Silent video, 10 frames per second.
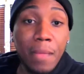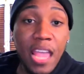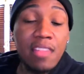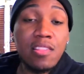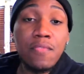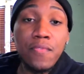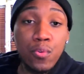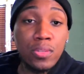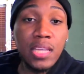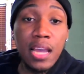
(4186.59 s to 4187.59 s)
as a
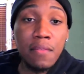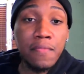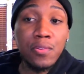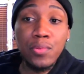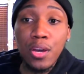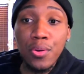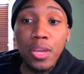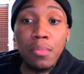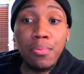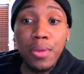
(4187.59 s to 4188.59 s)
full time flute holder
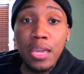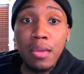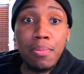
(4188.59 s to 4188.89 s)
and bring in